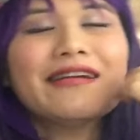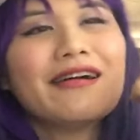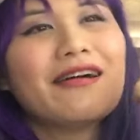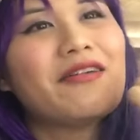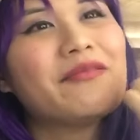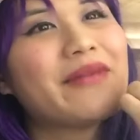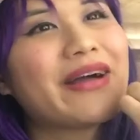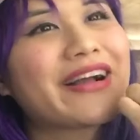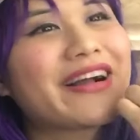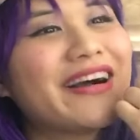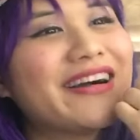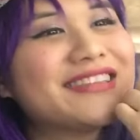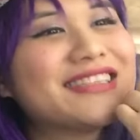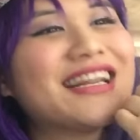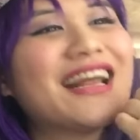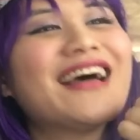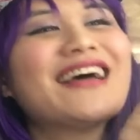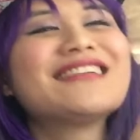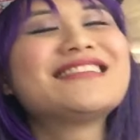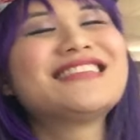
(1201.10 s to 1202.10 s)
Oh my gosh,
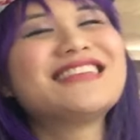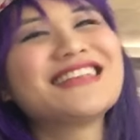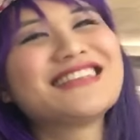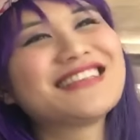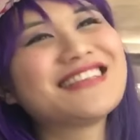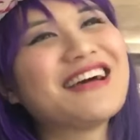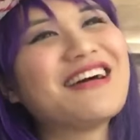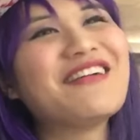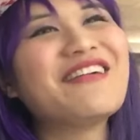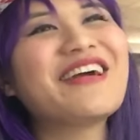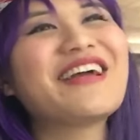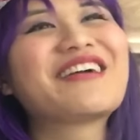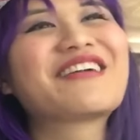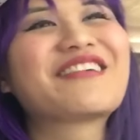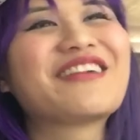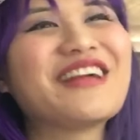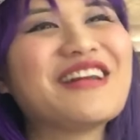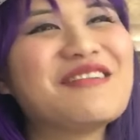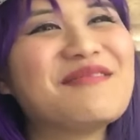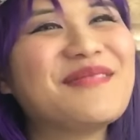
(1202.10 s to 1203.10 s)
that's just so
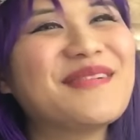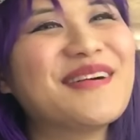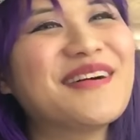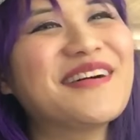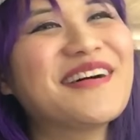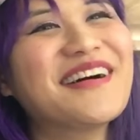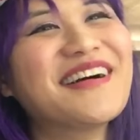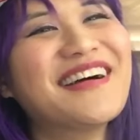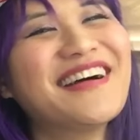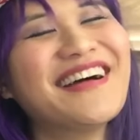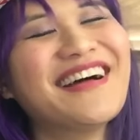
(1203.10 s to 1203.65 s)
incredible.